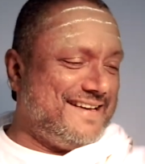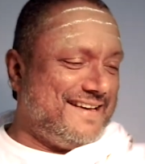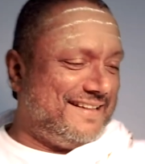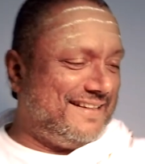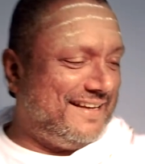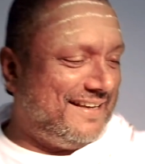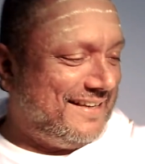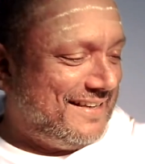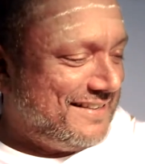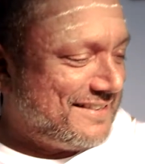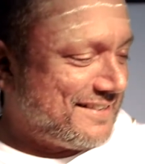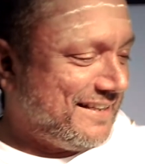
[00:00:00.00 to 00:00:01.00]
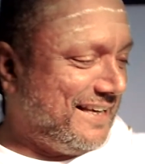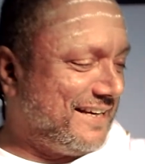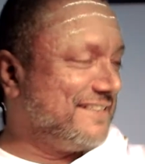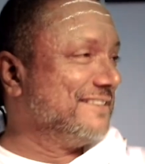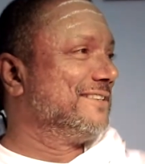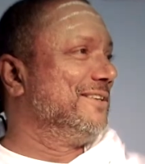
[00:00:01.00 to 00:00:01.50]
The snake
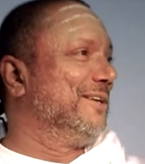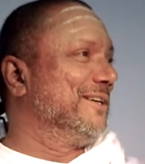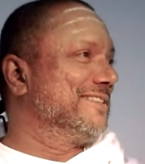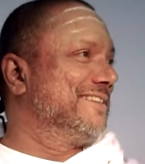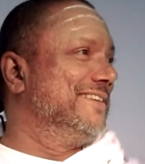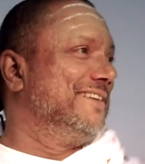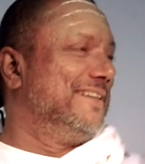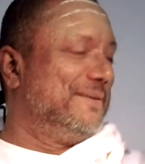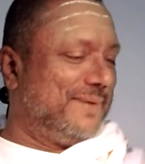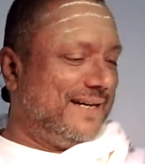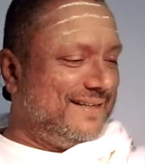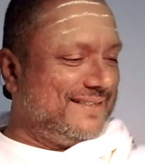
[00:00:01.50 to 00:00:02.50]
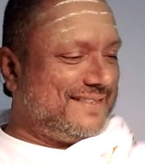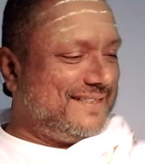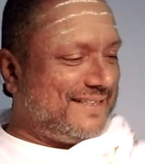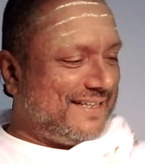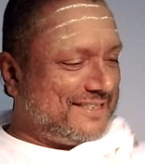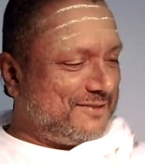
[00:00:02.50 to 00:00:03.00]
is lost, the mind is
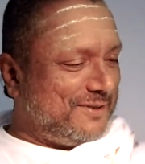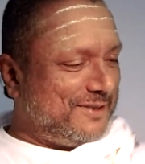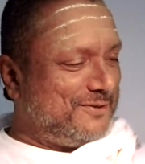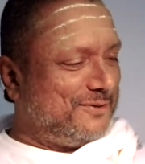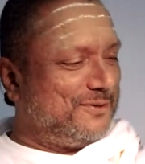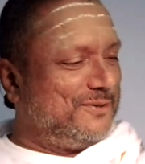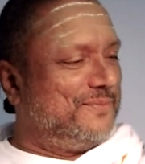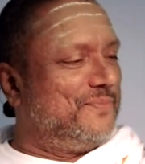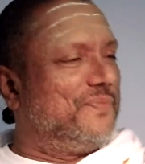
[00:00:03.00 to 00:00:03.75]
detached. What to do?